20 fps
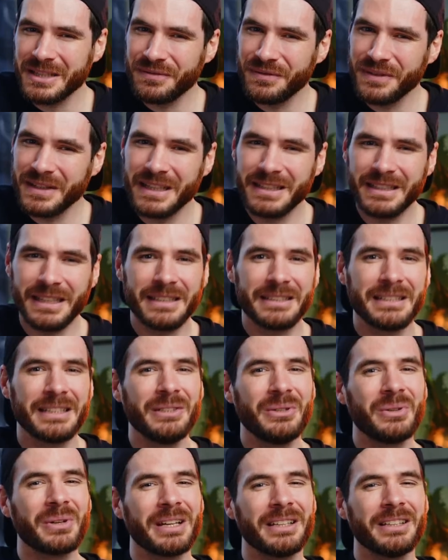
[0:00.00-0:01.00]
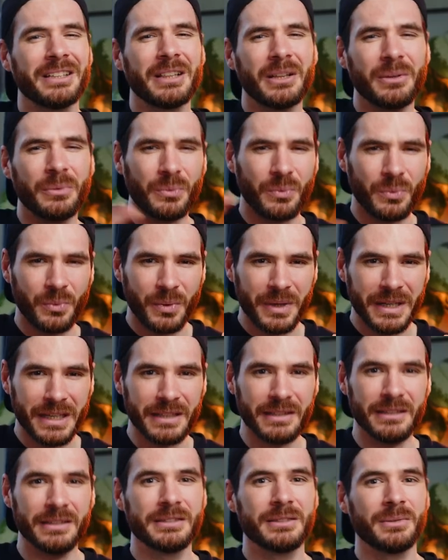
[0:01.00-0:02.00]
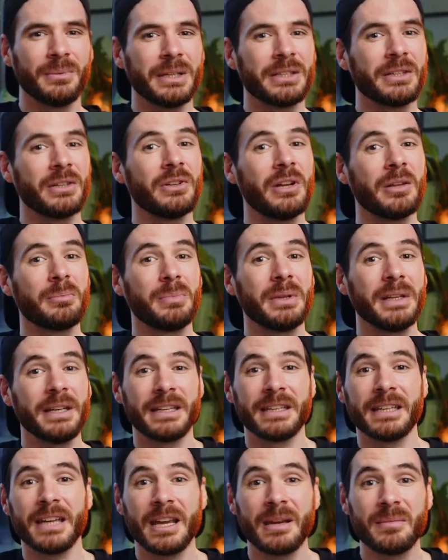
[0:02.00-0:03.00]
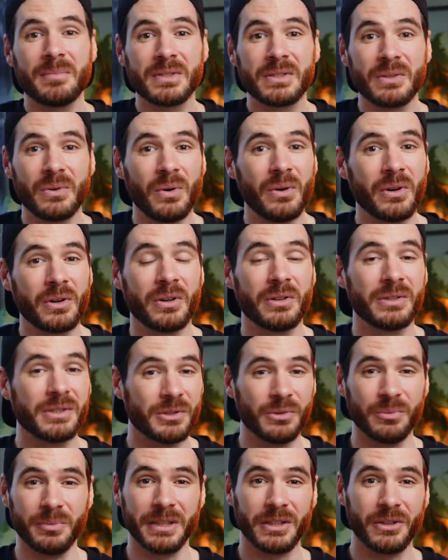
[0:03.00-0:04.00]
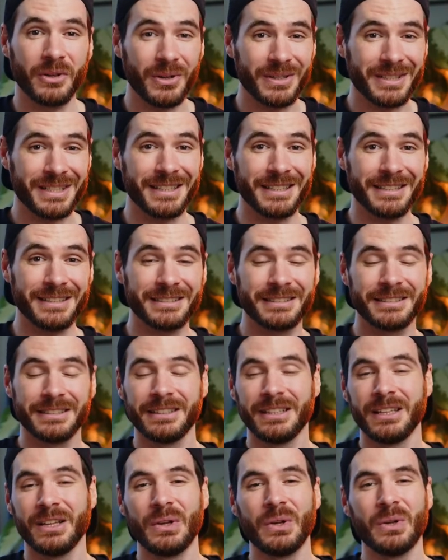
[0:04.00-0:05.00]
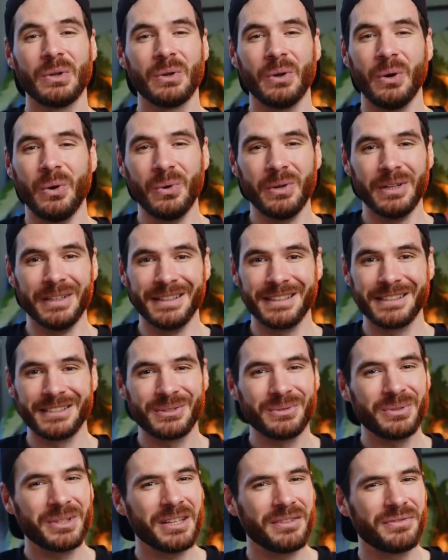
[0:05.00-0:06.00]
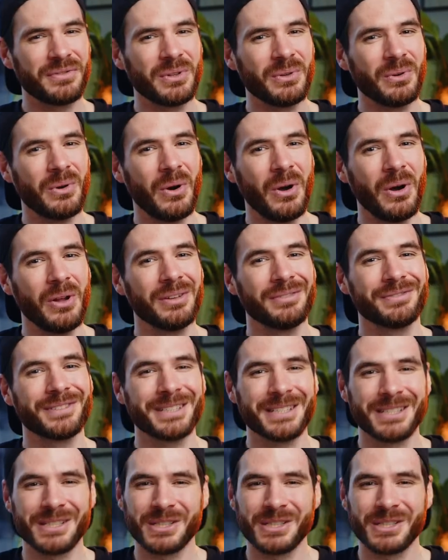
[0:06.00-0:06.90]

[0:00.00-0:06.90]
feel that they look a little weird when you're not playing games or consuming content. OLEDs do give you all of this